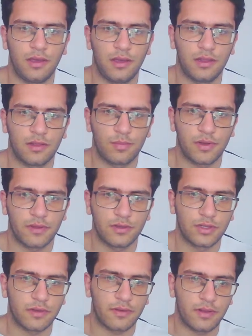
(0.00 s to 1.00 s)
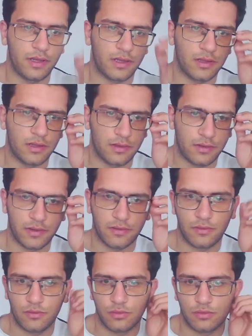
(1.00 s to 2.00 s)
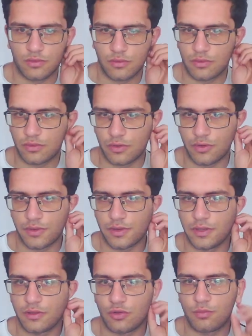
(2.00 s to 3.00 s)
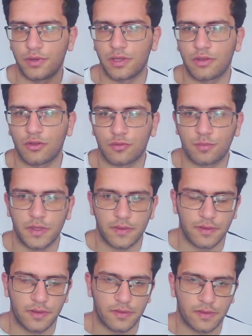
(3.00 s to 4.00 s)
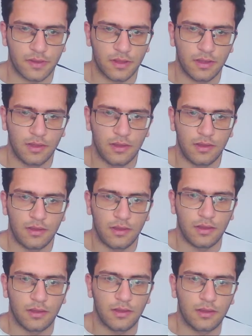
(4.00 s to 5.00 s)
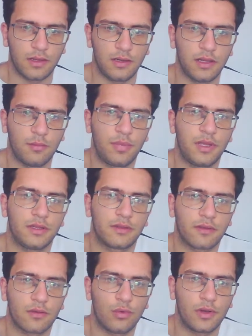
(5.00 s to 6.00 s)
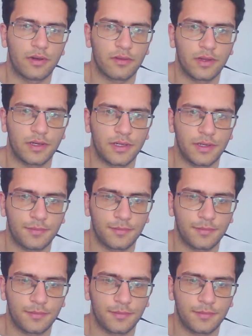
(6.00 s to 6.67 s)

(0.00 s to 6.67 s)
And positions like that, yes, you don't need to bring your pieces in a pinned square there.